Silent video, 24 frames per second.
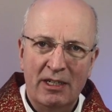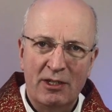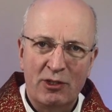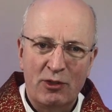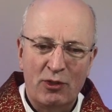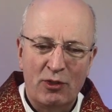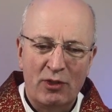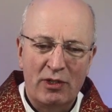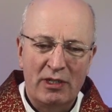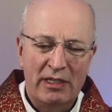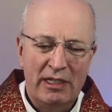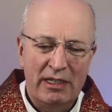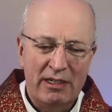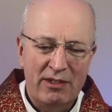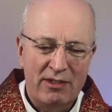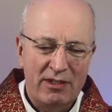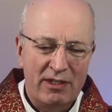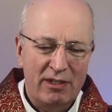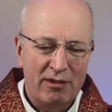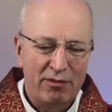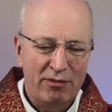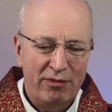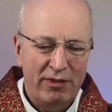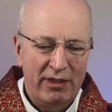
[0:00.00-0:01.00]
So let us
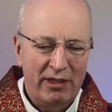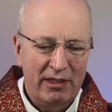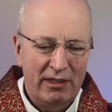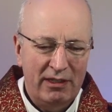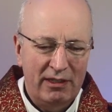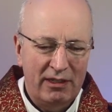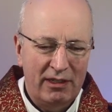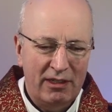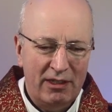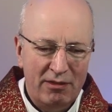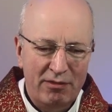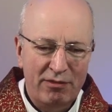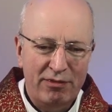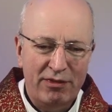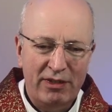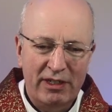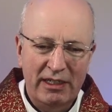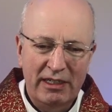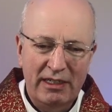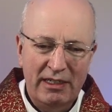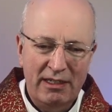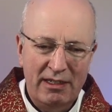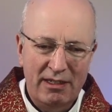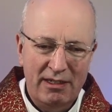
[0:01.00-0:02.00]
not feel
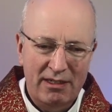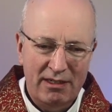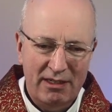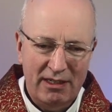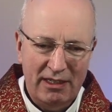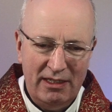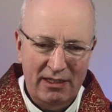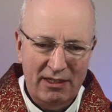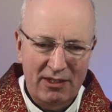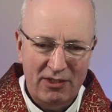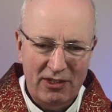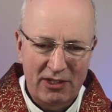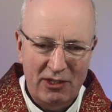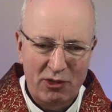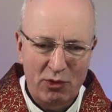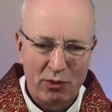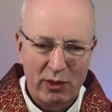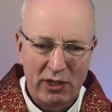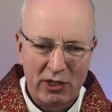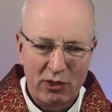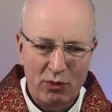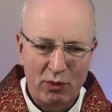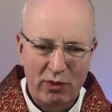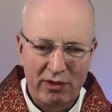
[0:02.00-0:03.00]
confined in the
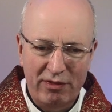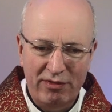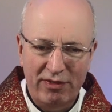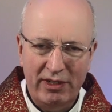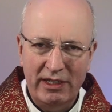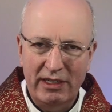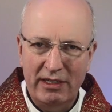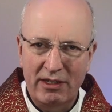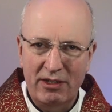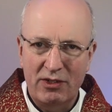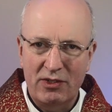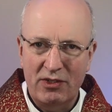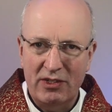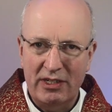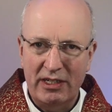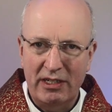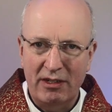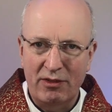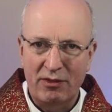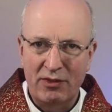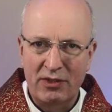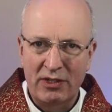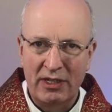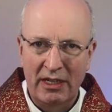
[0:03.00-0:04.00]
situation we find
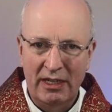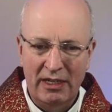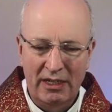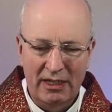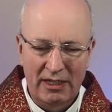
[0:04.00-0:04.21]
ourselves